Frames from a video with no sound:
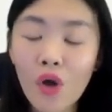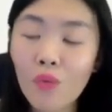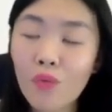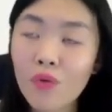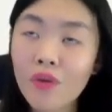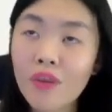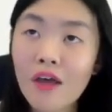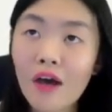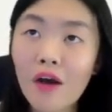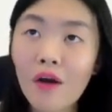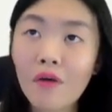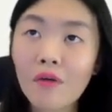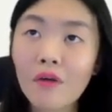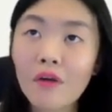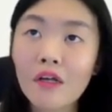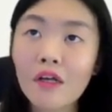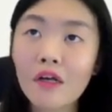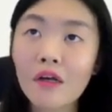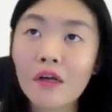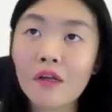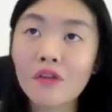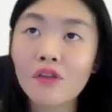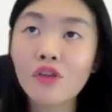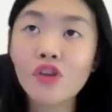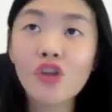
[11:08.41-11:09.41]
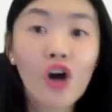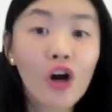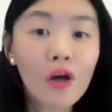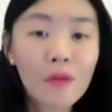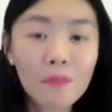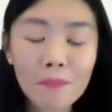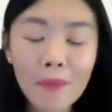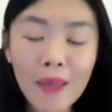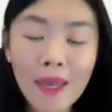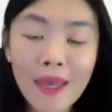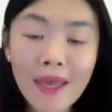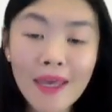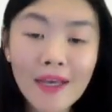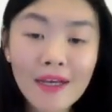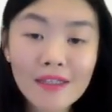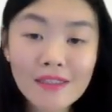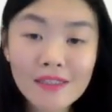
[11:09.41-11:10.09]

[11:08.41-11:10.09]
without not paying